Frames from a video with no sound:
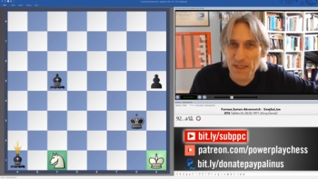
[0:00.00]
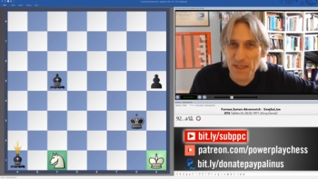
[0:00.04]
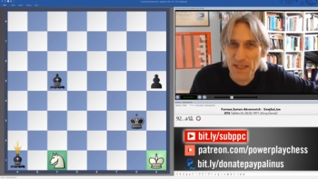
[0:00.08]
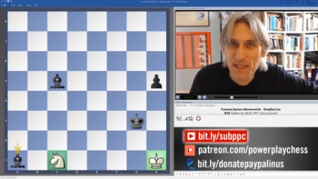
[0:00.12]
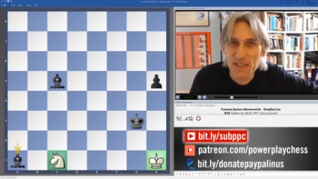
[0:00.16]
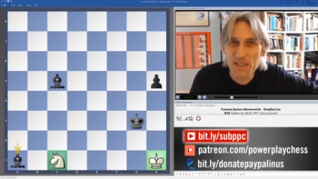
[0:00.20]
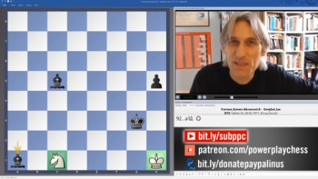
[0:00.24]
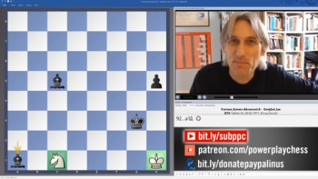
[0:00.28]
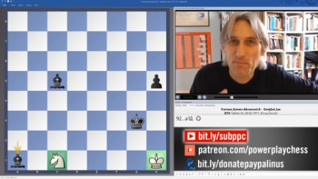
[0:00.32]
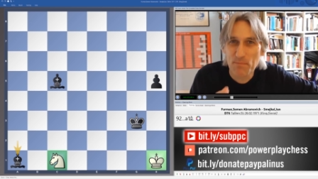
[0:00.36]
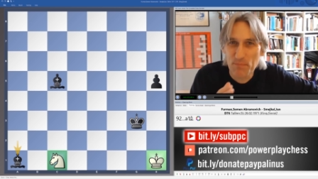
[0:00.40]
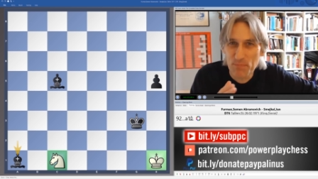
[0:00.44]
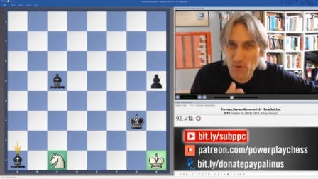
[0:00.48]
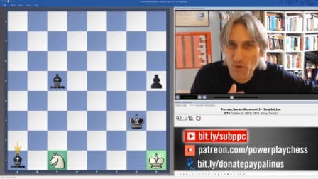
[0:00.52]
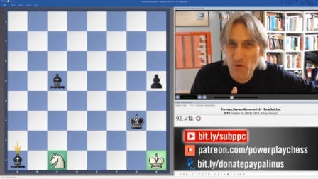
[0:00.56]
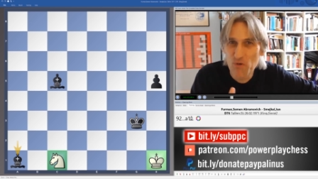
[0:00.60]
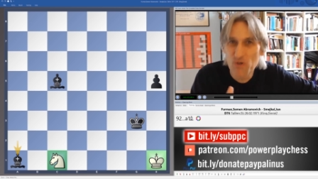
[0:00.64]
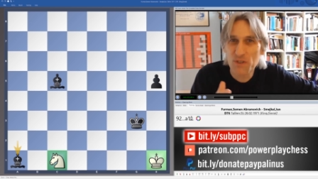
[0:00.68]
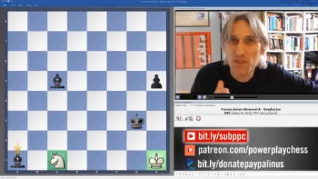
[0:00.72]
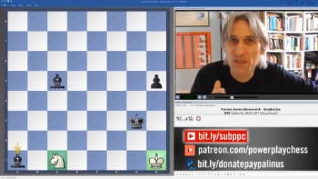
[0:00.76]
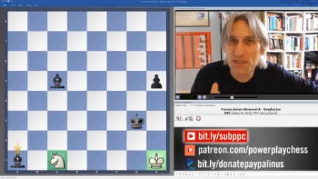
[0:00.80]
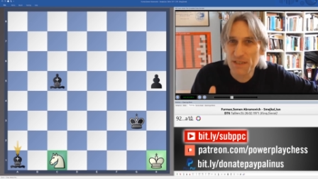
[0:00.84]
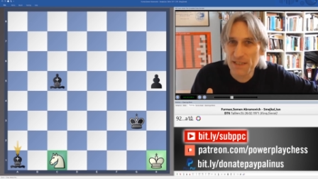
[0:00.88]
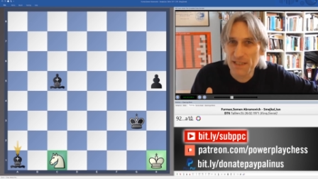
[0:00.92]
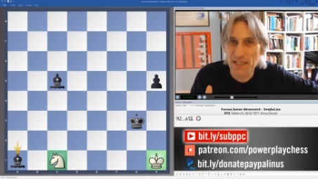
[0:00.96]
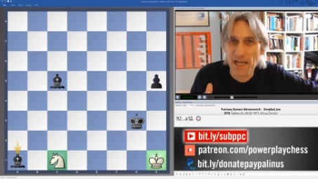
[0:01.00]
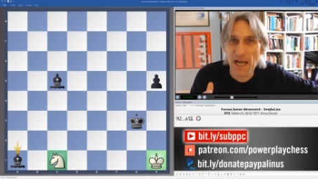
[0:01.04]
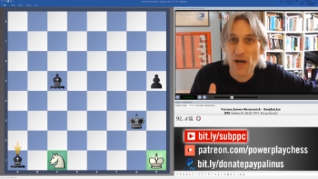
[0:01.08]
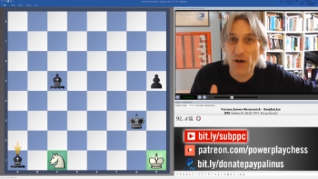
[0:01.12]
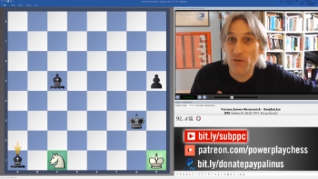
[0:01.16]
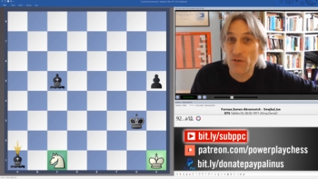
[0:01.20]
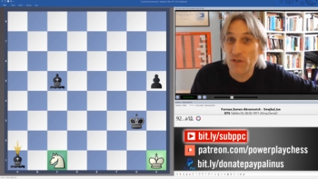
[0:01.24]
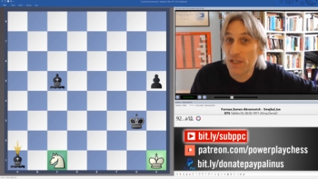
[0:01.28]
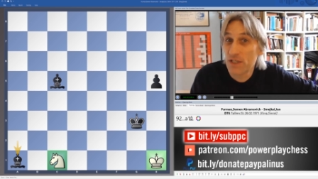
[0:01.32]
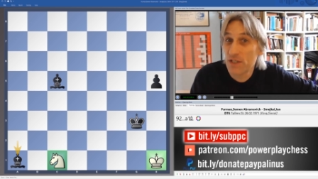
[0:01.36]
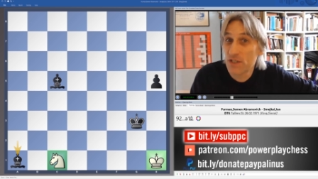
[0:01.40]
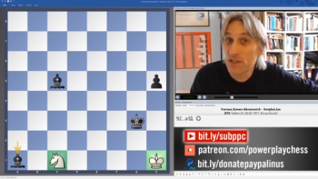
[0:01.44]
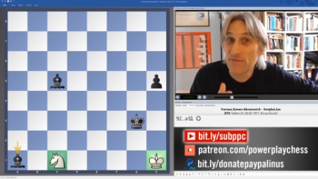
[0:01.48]
is broken
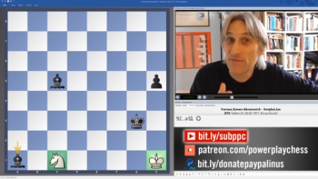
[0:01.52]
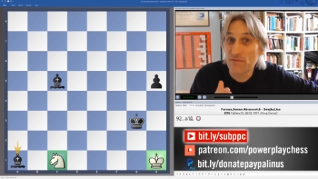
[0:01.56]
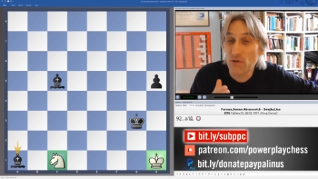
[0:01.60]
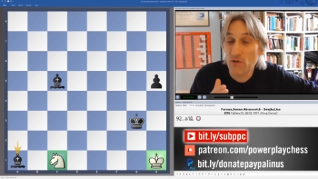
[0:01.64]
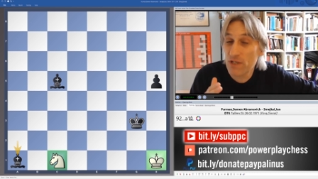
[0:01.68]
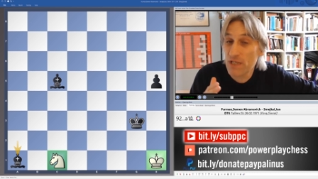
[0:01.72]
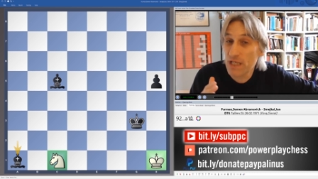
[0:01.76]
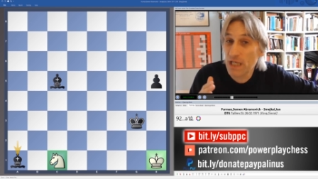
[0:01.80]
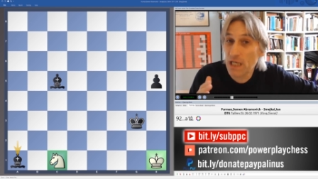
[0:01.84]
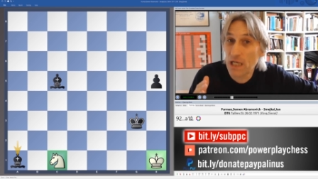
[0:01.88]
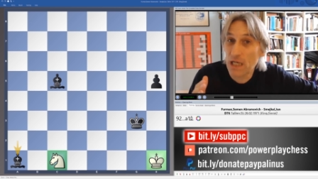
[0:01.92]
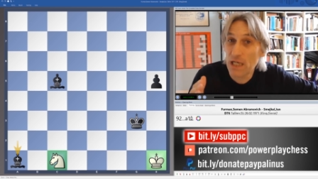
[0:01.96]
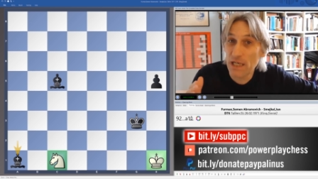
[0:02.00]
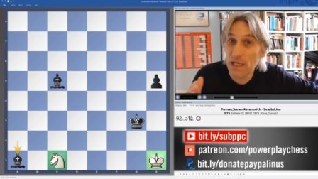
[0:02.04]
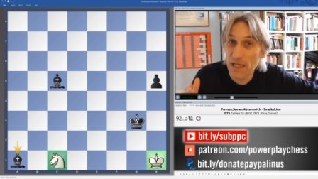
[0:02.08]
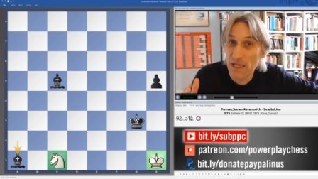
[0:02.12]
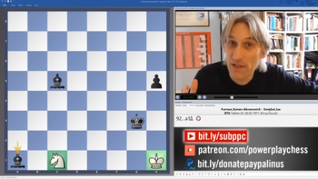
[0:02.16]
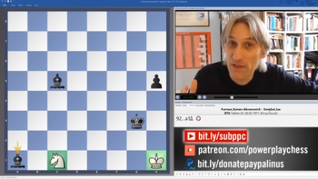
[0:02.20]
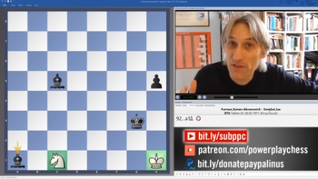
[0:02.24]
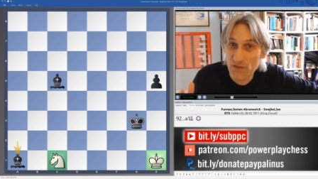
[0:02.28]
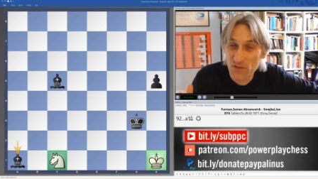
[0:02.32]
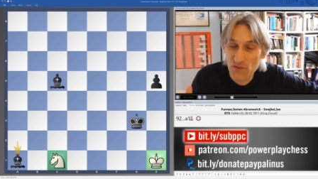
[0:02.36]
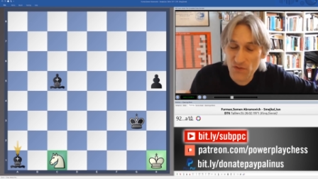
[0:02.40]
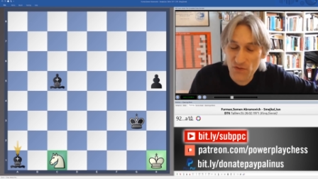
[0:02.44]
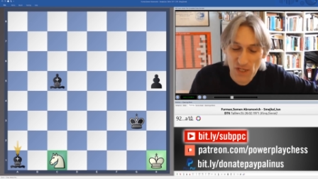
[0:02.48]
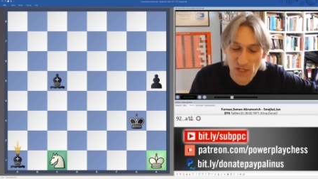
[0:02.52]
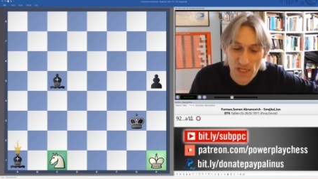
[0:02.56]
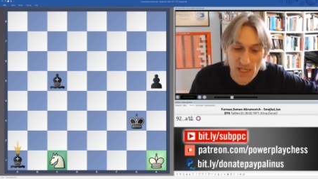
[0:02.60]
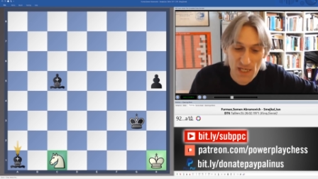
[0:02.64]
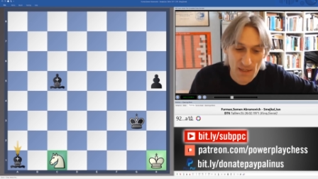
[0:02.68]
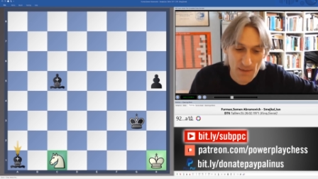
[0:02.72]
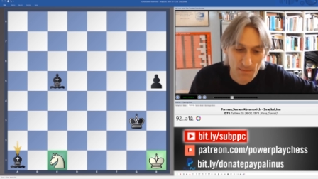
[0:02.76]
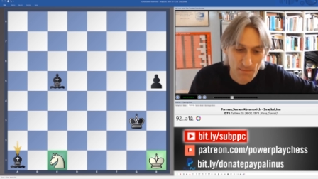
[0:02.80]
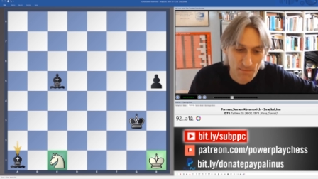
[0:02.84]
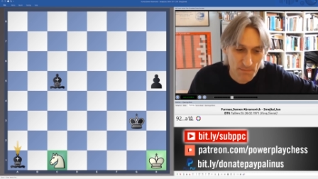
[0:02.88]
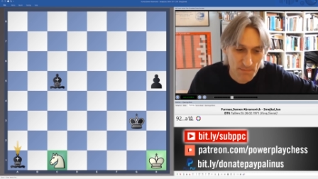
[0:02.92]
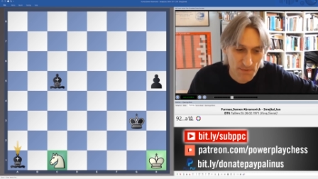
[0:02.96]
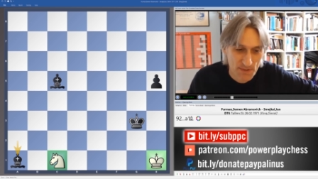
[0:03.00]
down into very clear
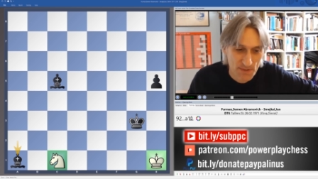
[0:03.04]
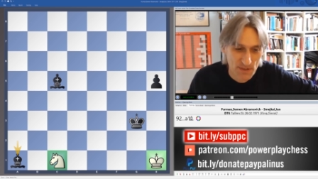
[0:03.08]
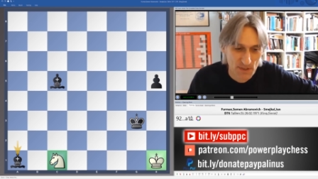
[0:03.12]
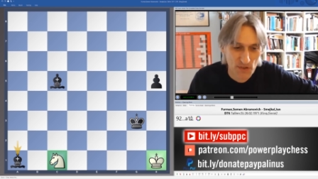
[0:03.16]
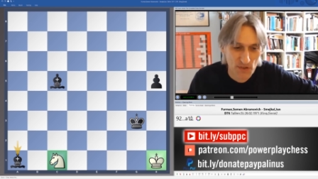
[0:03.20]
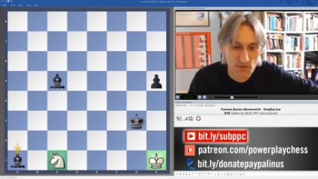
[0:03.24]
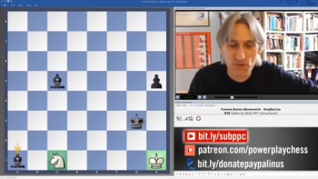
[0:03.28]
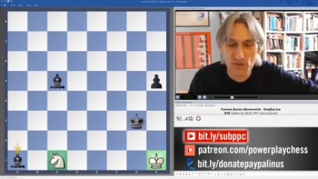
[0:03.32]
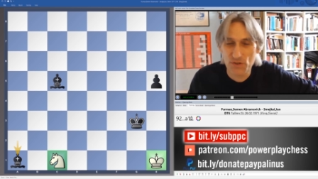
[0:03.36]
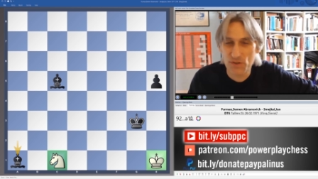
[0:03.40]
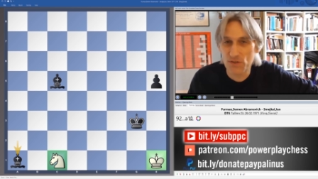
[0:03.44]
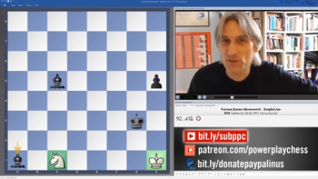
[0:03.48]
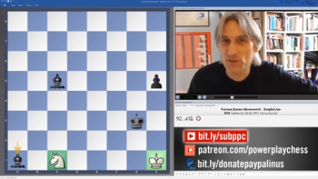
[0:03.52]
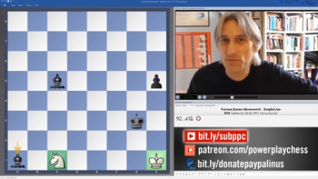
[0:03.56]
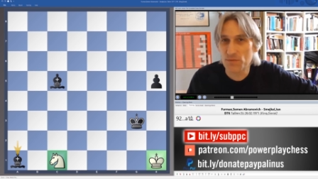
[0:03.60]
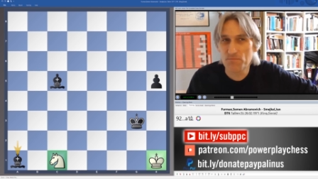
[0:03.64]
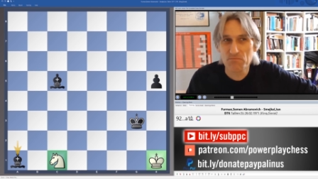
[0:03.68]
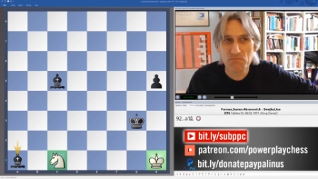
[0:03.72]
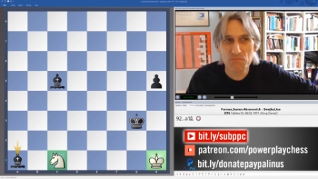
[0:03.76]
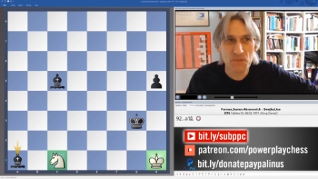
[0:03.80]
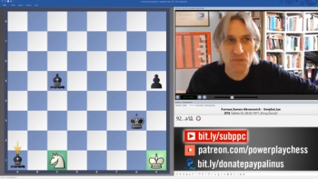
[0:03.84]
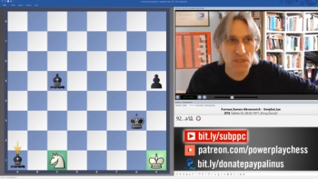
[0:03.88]
themes such as